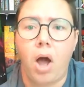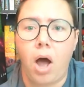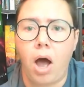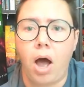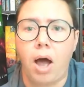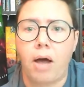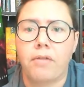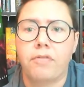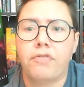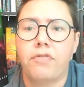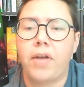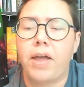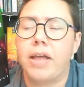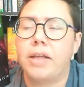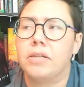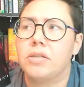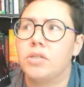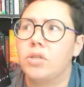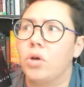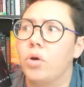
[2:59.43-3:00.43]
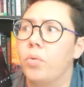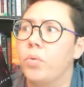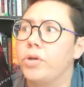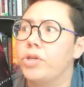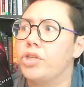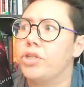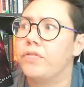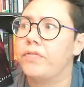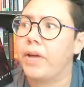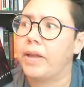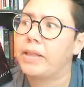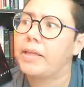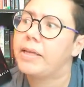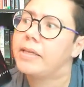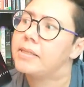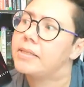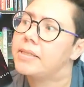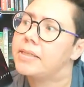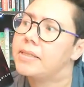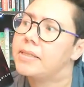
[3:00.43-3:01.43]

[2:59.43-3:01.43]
off. And so when she finally gets to